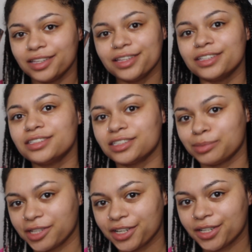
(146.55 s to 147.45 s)
Is this
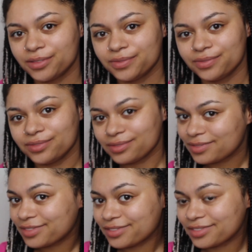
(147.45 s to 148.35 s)
Play-Doh?
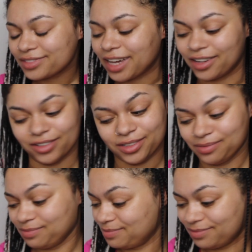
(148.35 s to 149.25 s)
I don't know.
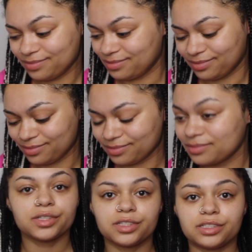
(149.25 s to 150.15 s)

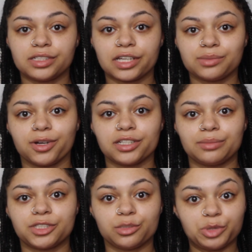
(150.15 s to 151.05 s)
So this next product
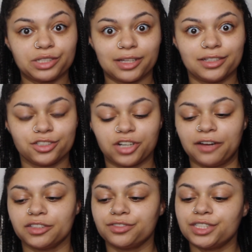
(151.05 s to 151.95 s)
I'm super excited to try
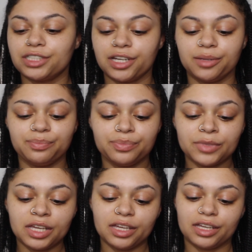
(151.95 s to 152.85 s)
for the first time.
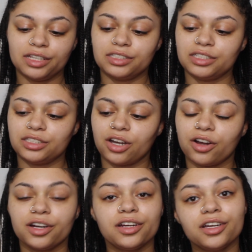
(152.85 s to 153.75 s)
It is the
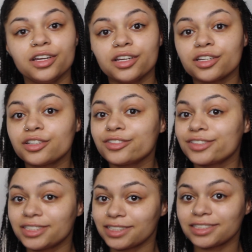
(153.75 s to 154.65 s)
Tarte
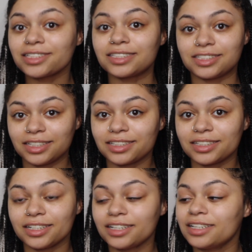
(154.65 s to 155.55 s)
Creaseless
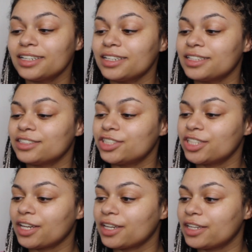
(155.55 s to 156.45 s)
Concealer in
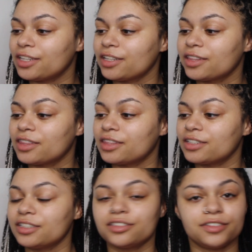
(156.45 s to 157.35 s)
shade
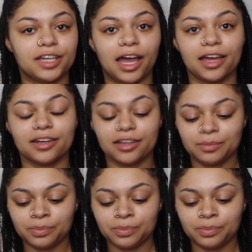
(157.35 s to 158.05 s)
33N.